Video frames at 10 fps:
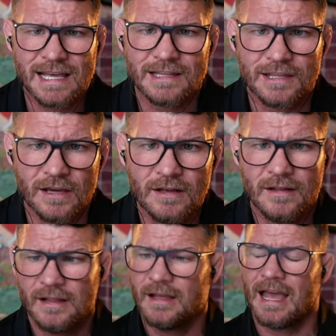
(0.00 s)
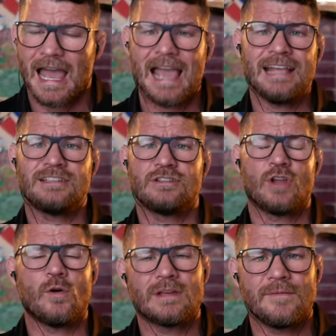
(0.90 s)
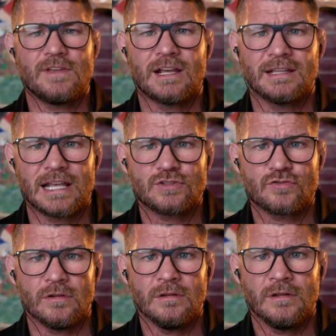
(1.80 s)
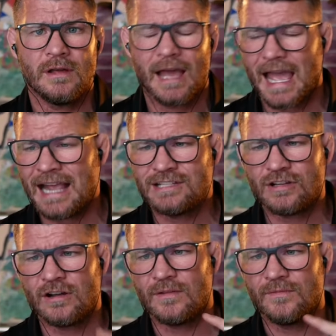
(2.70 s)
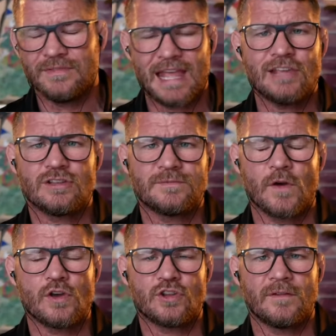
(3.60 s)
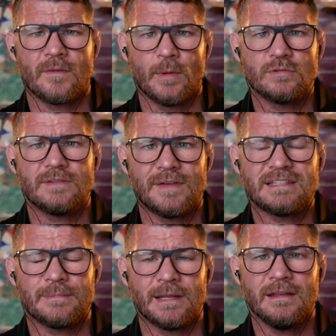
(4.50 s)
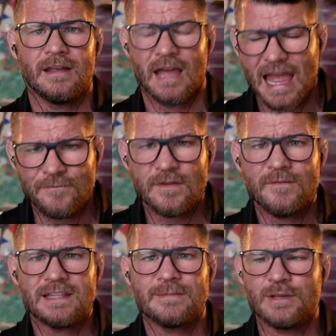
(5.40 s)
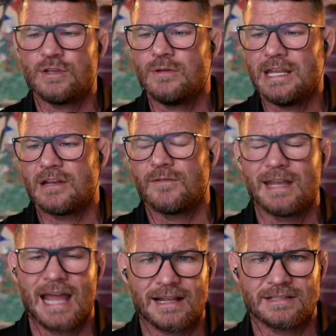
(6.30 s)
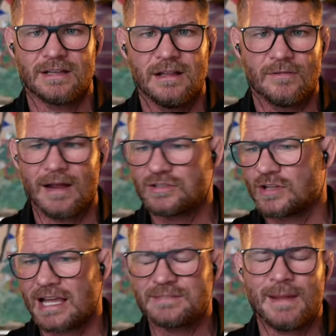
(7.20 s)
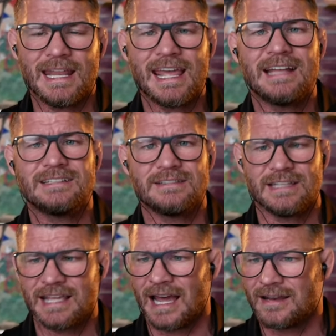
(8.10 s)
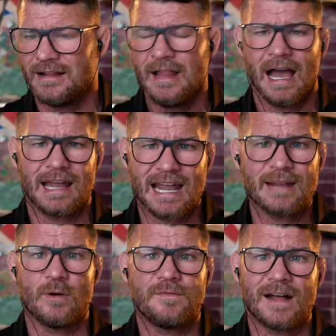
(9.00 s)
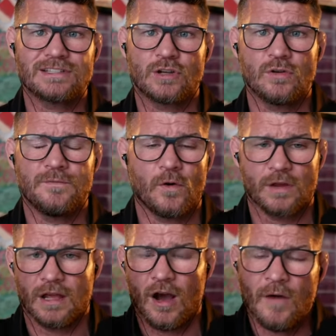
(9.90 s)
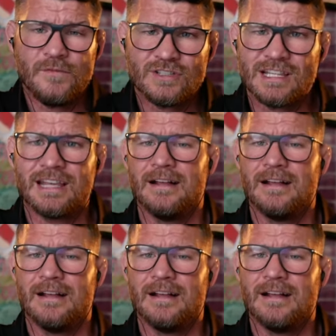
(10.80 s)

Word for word: you. Eggs don't give you cholesterol. Eggs are nature's version of a multivitamin. Every vitamin you need are in eggs, right? So get as many eggs as you can, and animal fats are good for you. Obviously,